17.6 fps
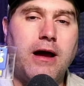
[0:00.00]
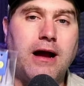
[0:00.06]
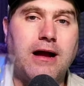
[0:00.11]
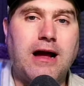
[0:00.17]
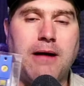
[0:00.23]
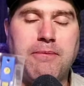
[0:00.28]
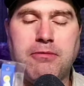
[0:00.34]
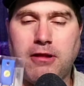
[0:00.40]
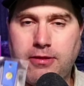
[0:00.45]
a
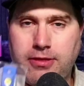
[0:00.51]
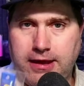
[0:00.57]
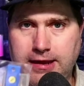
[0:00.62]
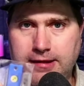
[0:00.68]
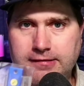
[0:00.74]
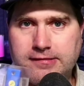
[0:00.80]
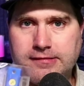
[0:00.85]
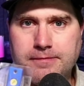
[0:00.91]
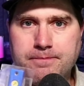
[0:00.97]
couple of
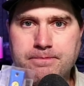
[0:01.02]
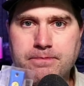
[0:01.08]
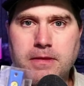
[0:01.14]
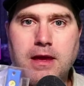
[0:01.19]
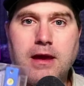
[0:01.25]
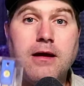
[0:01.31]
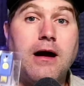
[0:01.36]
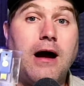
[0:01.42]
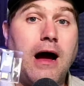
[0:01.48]
these.
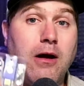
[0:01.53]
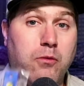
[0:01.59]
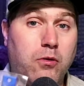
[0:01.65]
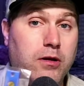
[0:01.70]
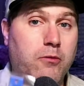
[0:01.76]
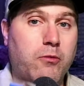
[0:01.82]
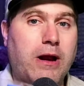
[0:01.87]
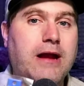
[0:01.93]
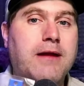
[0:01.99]
I
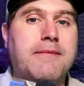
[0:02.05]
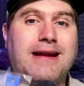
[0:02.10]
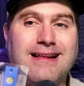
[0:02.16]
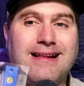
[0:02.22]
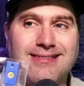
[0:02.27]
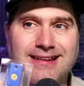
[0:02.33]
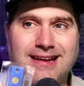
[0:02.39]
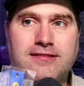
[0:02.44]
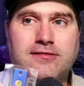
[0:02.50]
would recommend
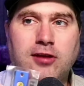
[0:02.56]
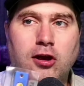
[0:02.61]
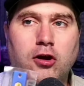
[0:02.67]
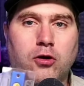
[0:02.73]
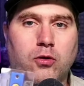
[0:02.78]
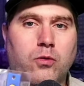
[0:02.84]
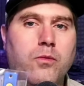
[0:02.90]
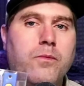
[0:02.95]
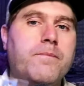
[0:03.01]
at least
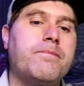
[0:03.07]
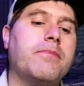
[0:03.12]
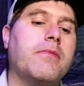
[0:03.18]
2.